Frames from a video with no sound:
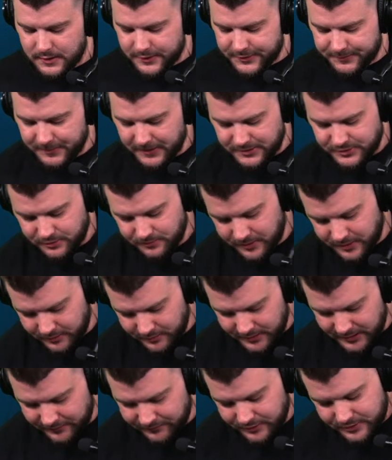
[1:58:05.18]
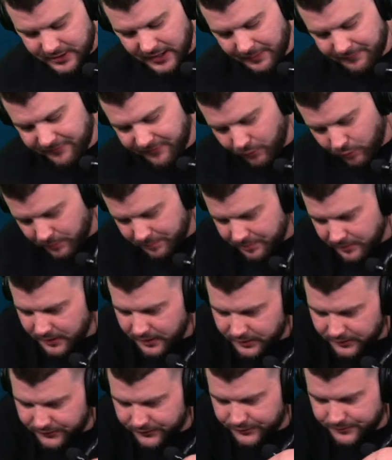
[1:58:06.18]
Especially when you don't have your top four
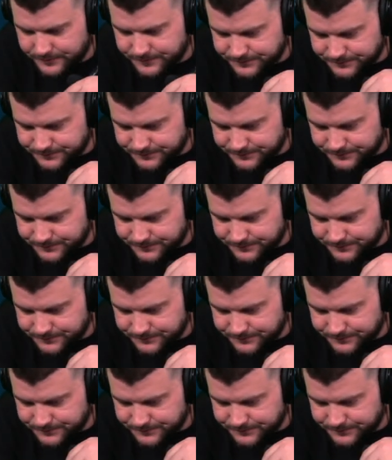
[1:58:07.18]
players.